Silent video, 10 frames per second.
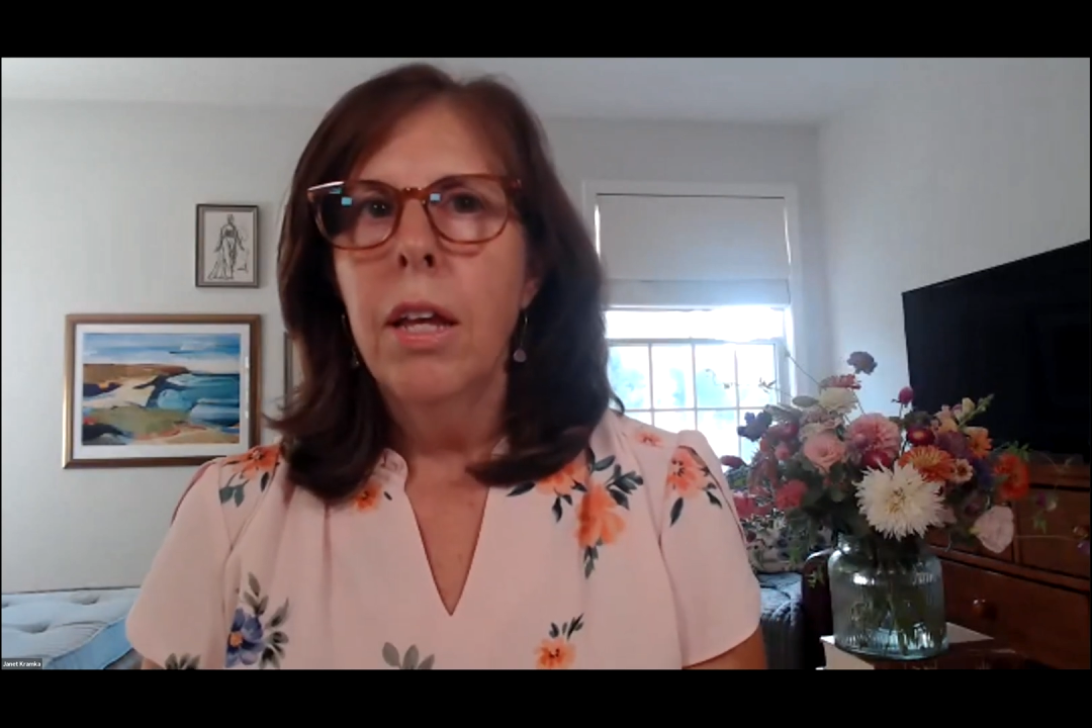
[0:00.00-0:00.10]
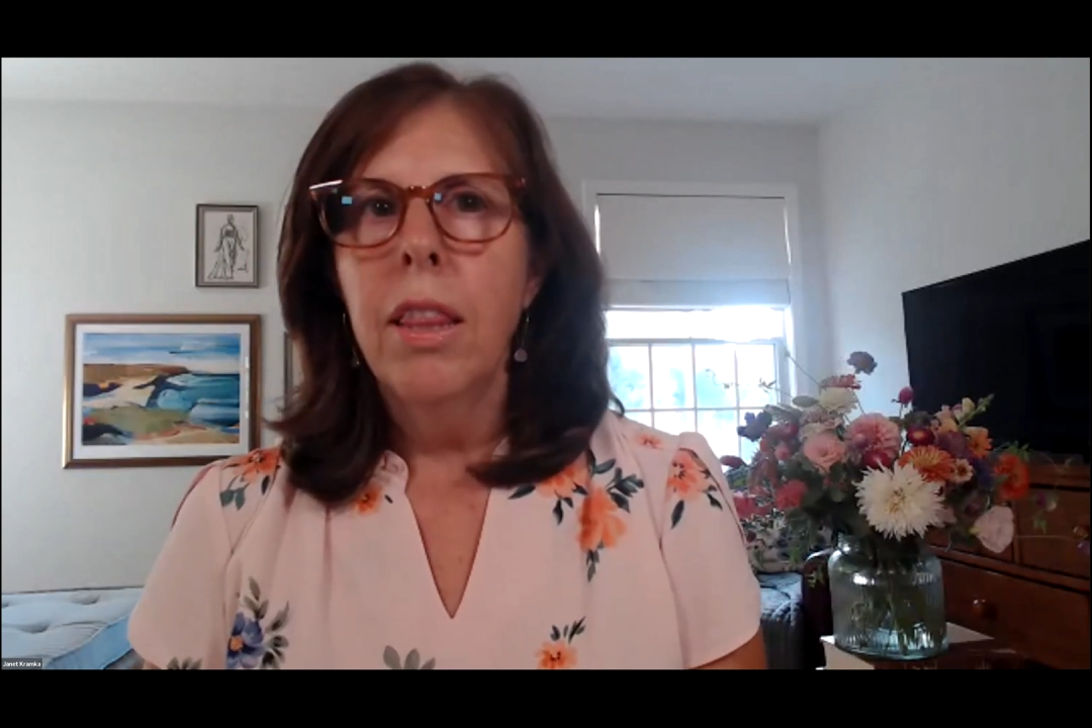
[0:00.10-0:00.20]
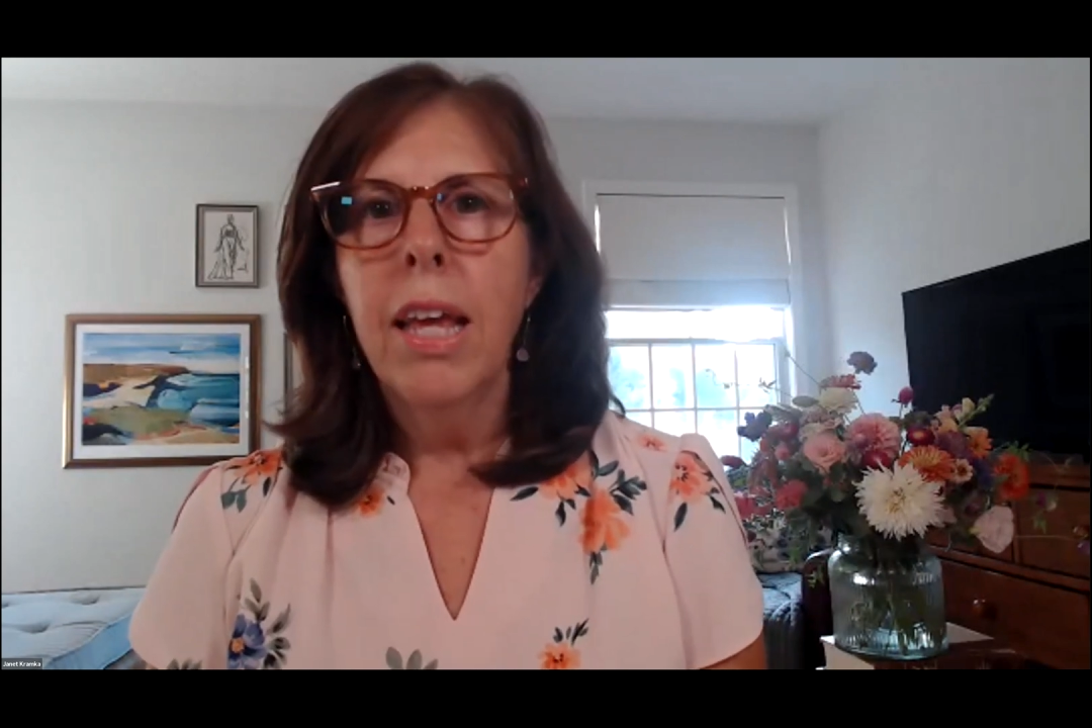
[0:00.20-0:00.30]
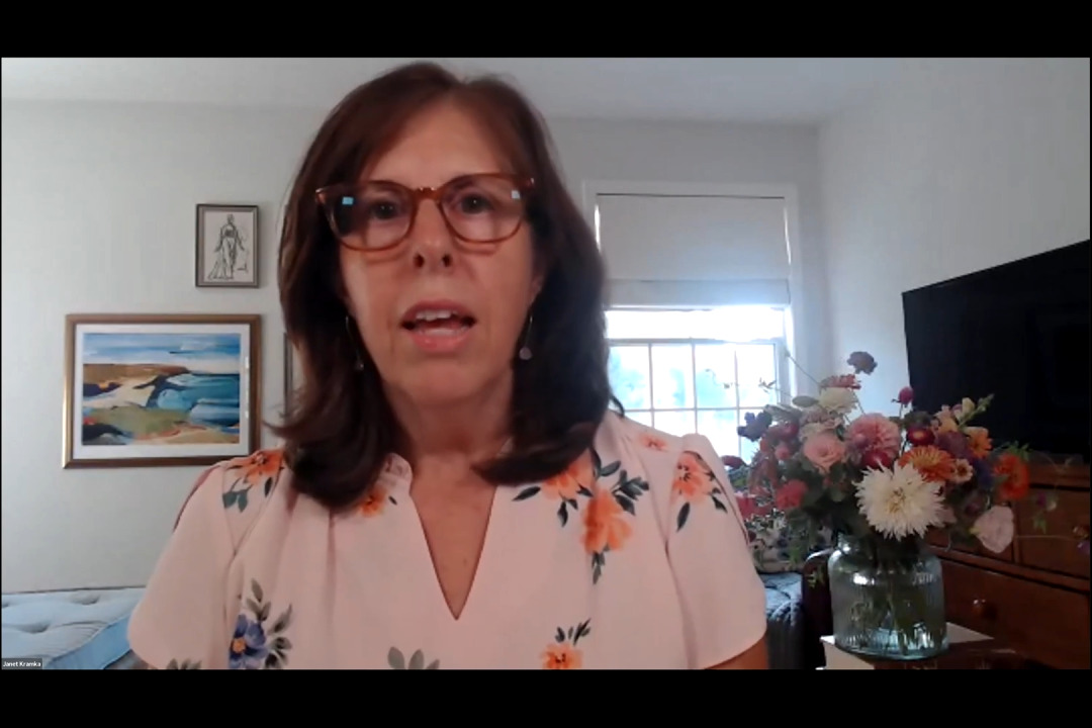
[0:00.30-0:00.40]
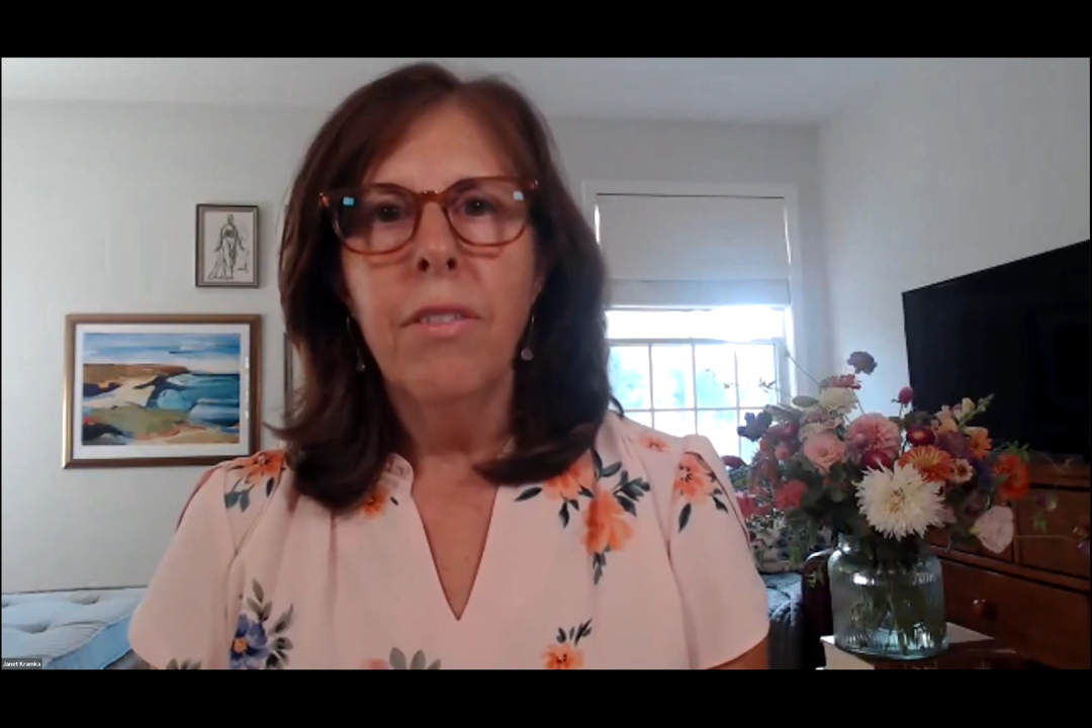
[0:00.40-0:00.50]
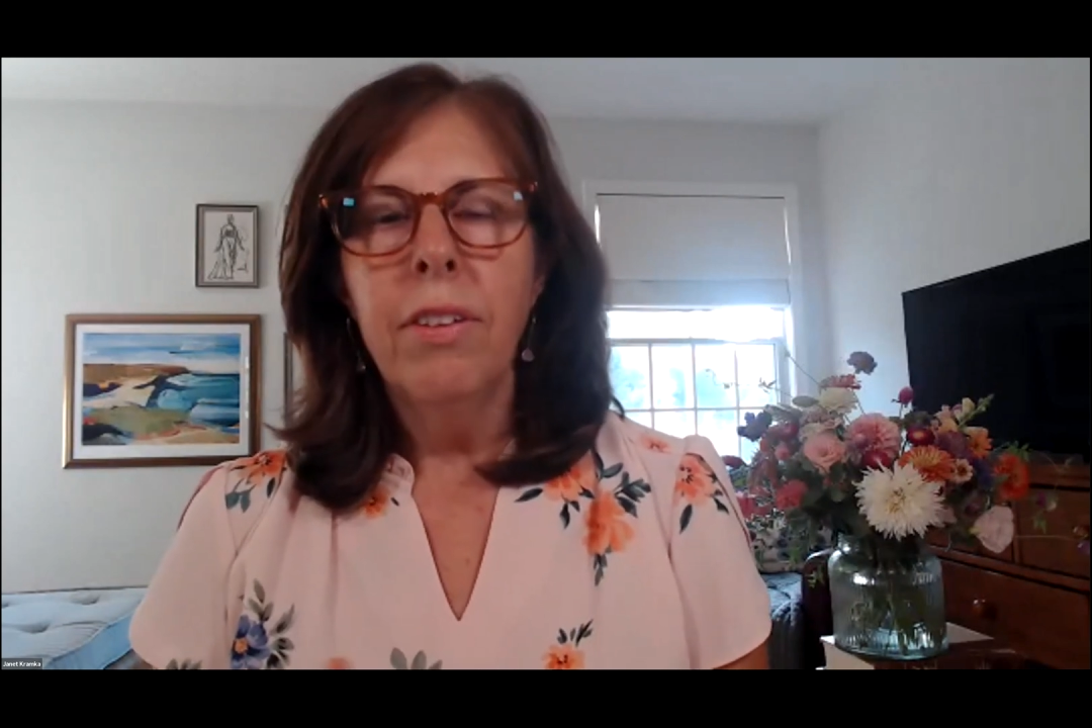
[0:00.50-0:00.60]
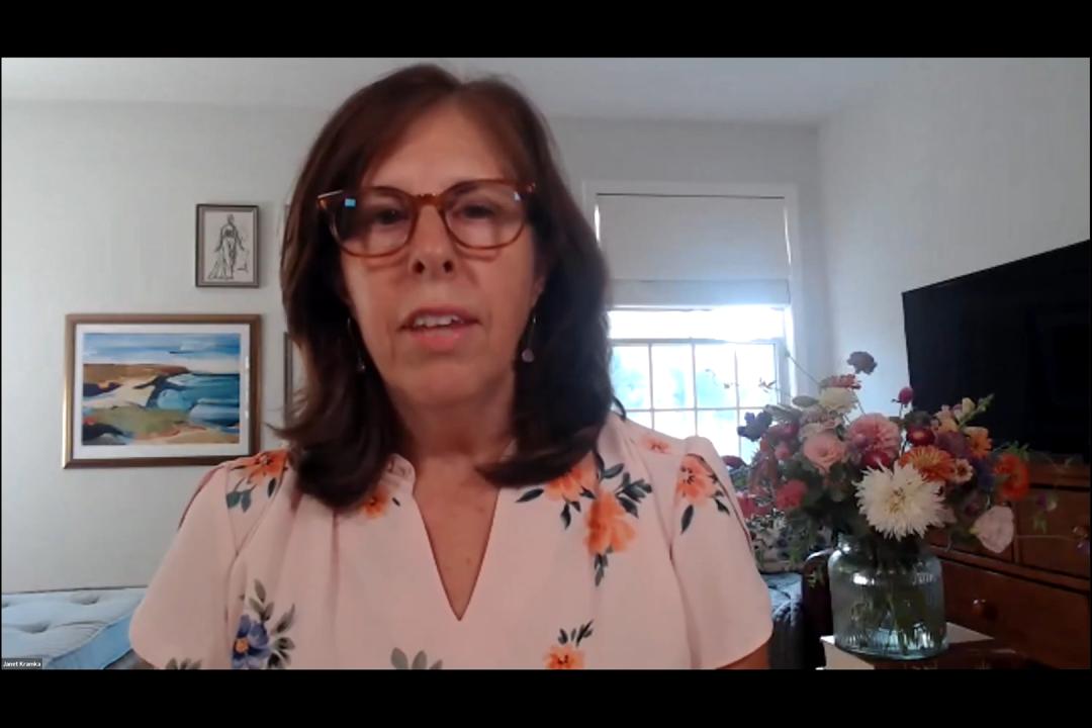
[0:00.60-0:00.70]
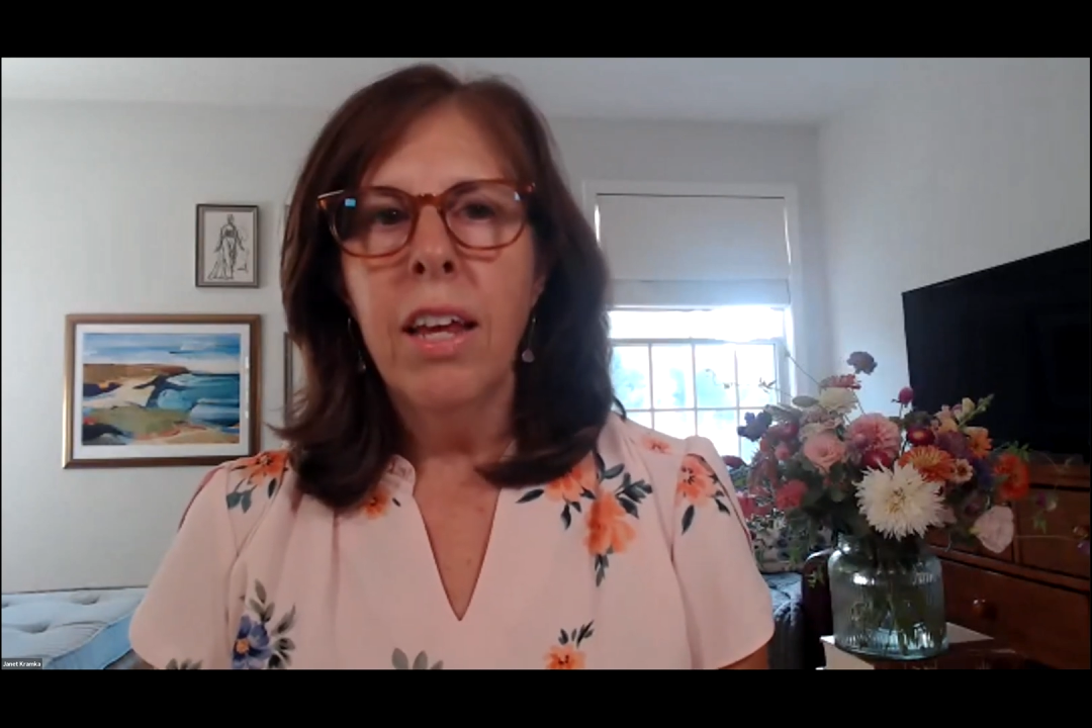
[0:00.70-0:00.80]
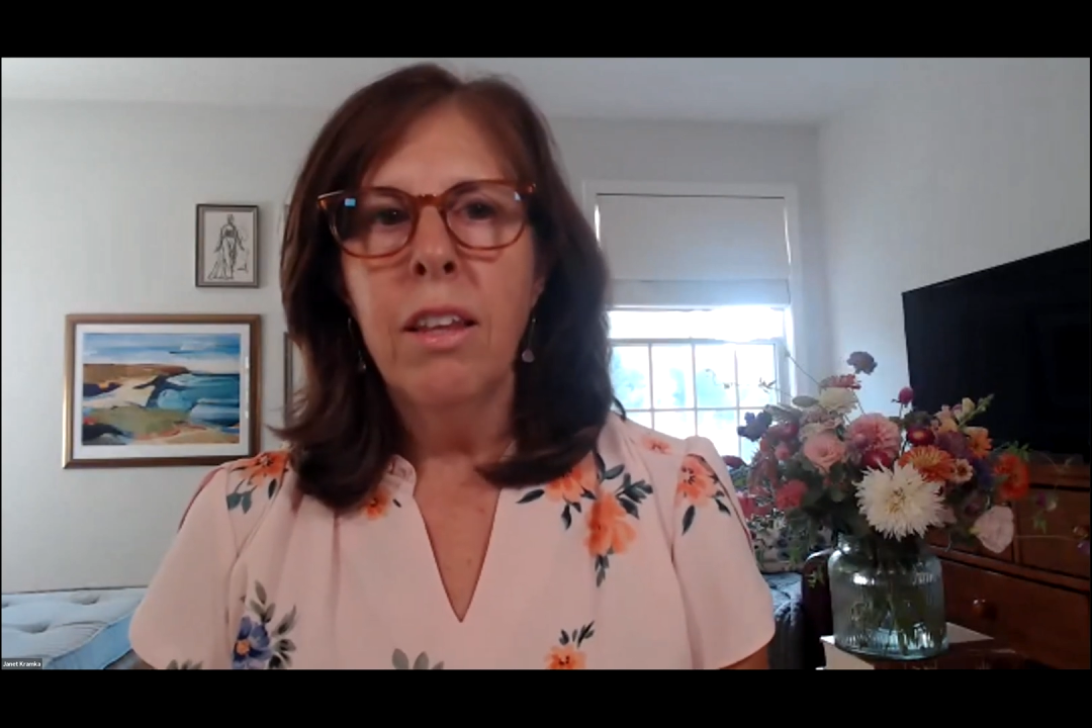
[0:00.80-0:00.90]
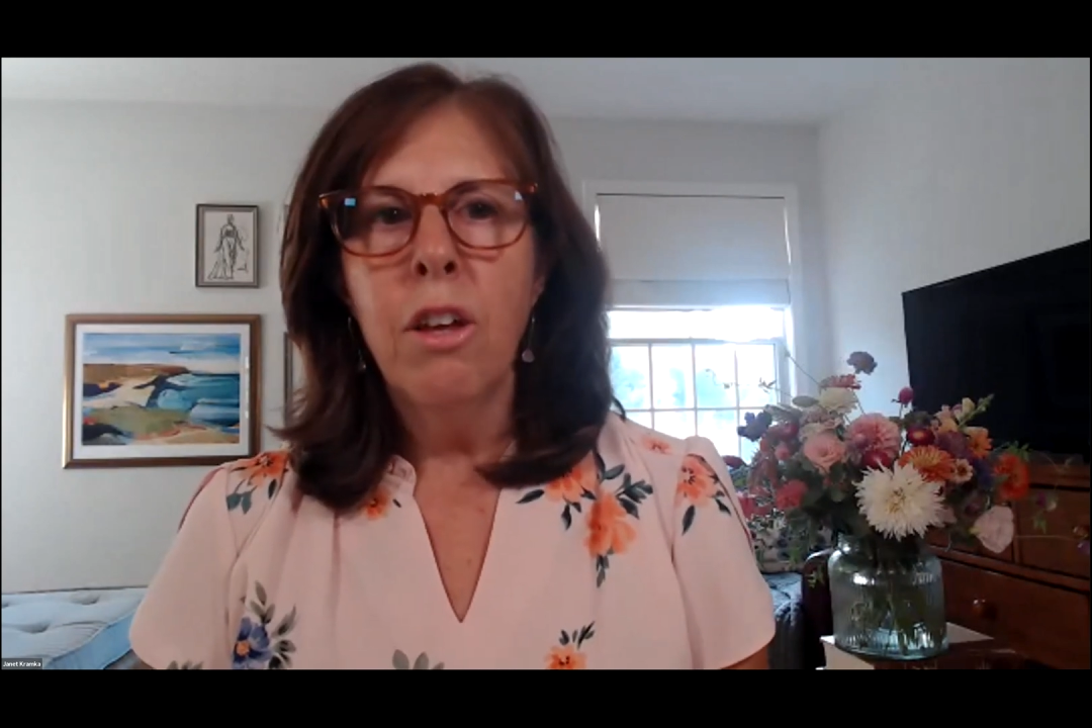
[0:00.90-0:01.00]
they have
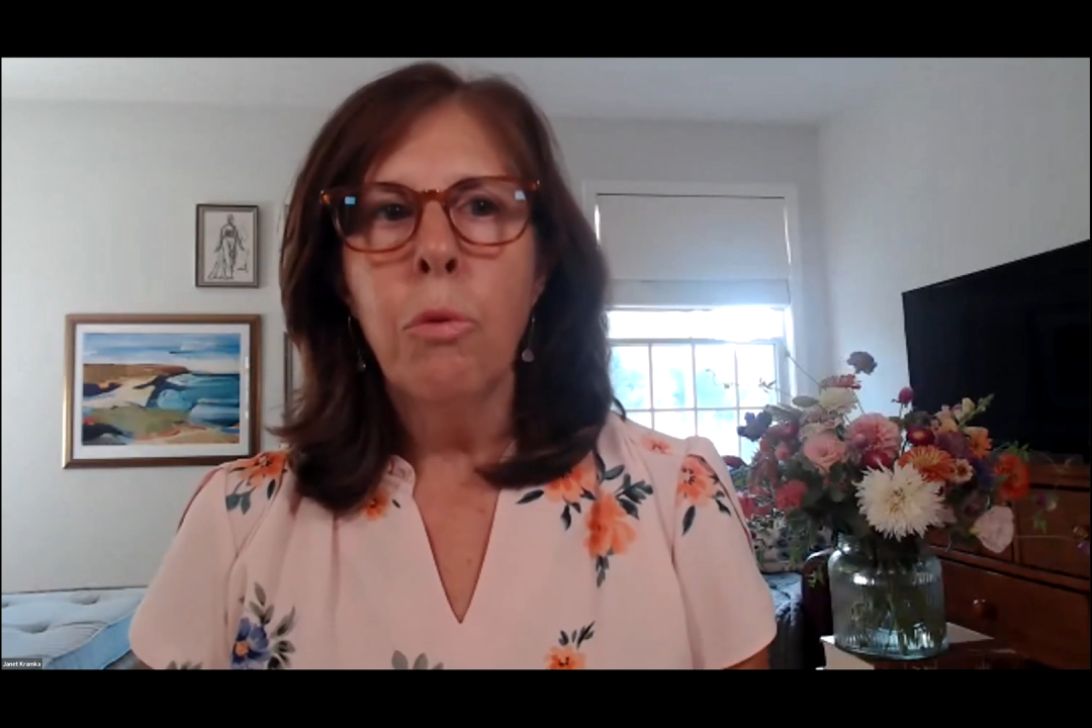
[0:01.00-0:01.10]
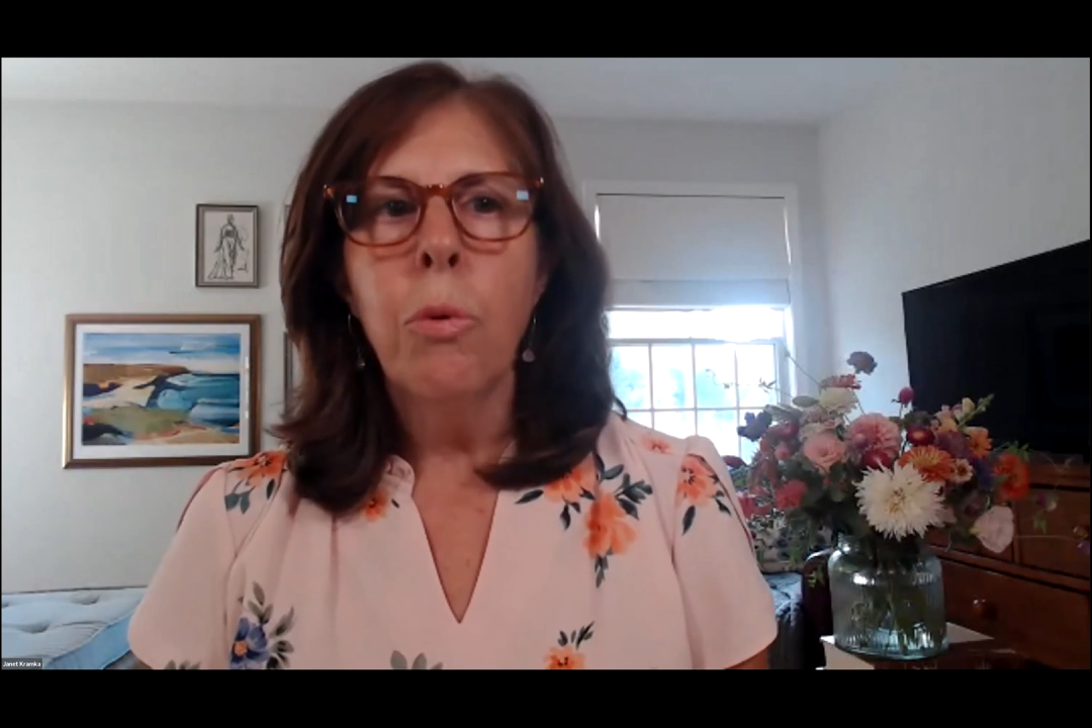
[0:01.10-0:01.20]
said that